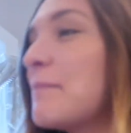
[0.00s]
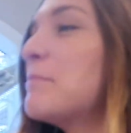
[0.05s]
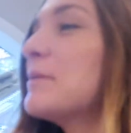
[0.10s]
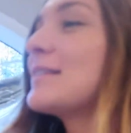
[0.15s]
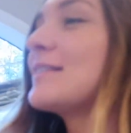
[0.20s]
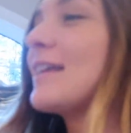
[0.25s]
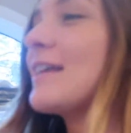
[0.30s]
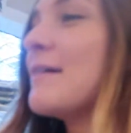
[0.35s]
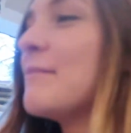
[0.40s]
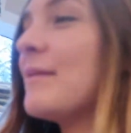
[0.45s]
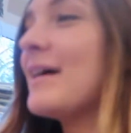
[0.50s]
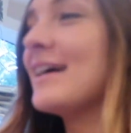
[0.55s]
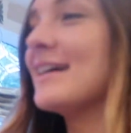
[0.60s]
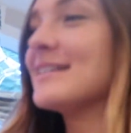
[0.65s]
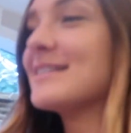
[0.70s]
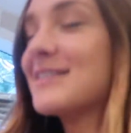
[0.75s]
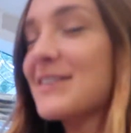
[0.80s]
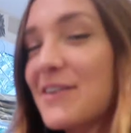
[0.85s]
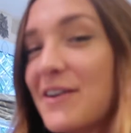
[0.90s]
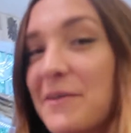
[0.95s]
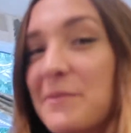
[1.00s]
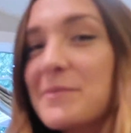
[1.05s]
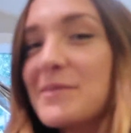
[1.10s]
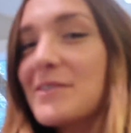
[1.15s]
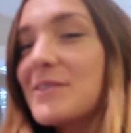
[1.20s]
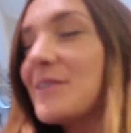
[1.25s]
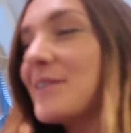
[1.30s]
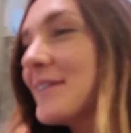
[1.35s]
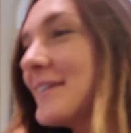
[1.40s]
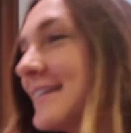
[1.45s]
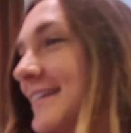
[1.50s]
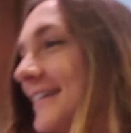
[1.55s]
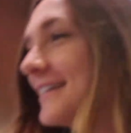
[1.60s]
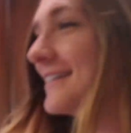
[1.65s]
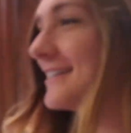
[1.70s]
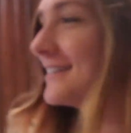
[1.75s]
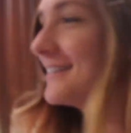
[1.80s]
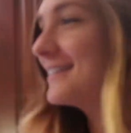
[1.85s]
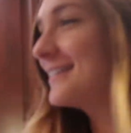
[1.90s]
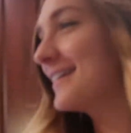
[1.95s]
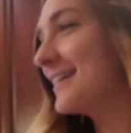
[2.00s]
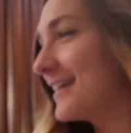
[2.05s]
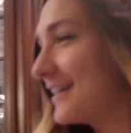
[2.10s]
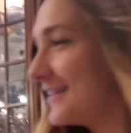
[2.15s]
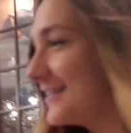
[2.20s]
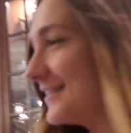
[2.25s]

I put that on my Instagram story. Which one?